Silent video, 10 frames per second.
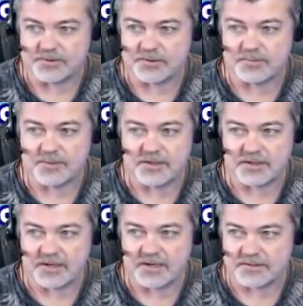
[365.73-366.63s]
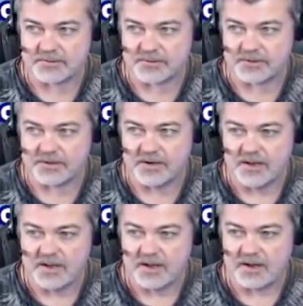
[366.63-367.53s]
So I'm going to hit cancel here.
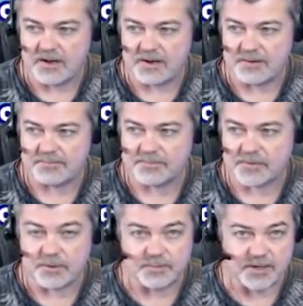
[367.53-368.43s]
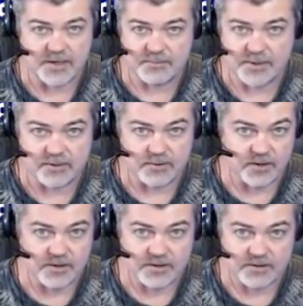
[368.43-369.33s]
You might have better
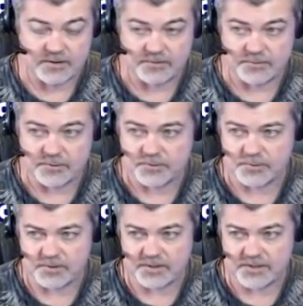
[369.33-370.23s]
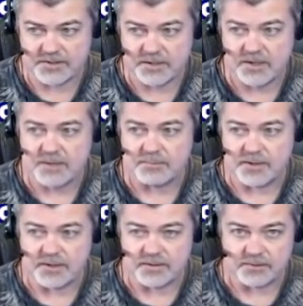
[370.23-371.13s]
luck in a future release,
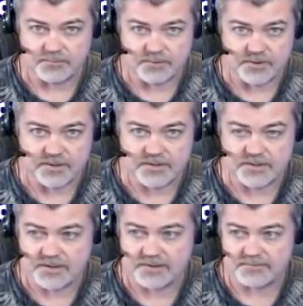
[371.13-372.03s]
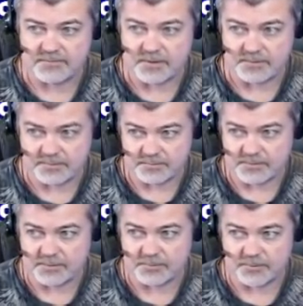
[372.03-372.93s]
but in the release that
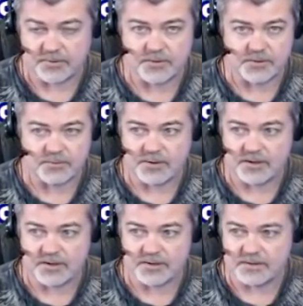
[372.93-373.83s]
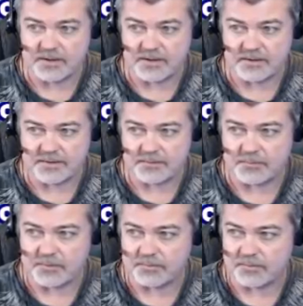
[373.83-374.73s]
we're currently running, that
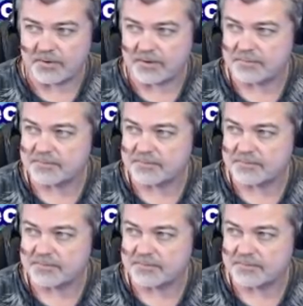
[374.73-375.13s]
won't run.